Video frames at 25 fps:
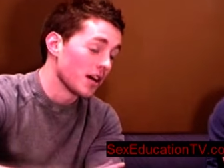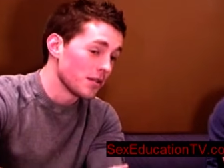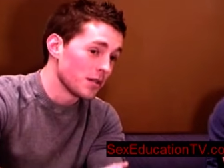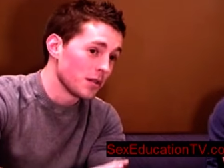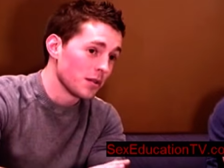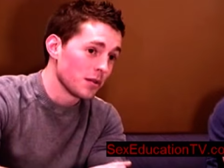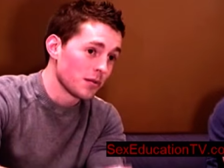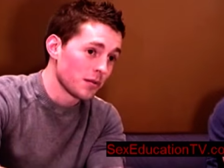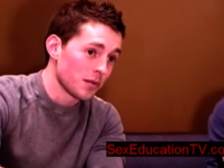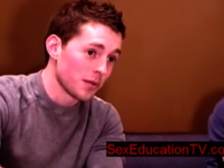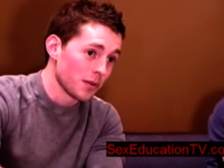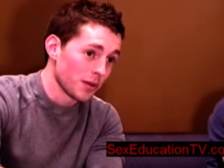
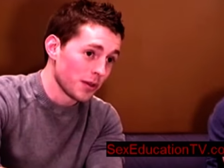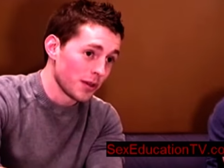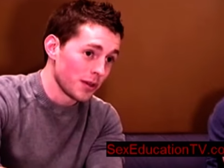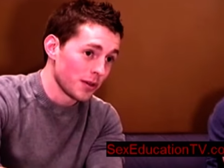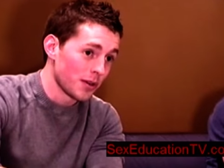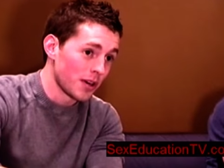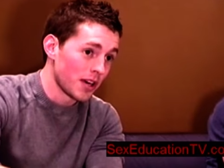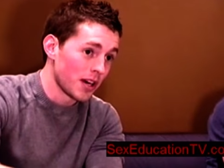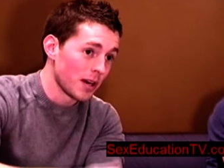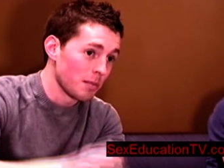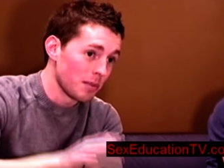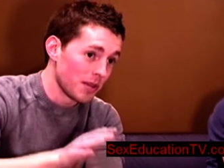loves you for who
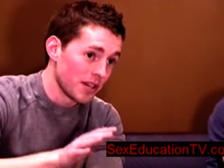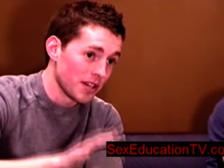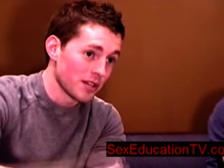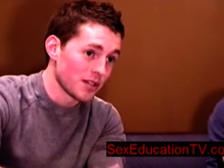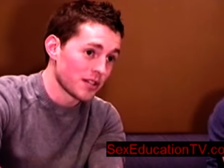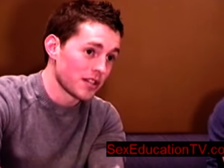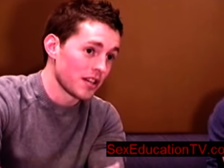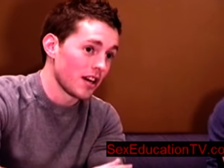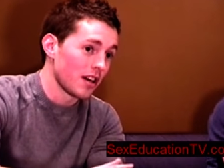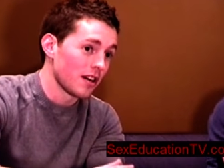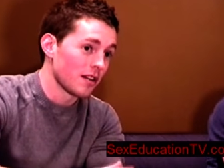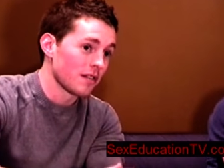you are, be
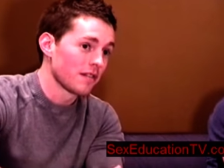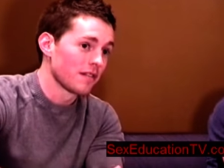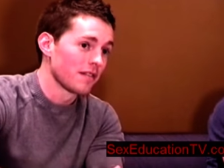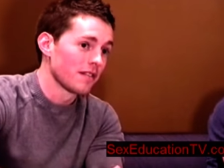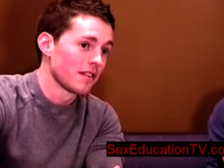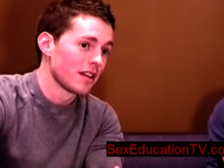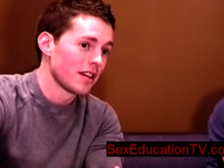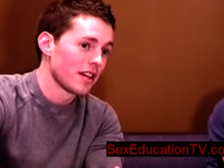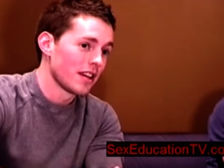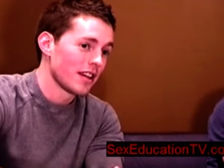yourself.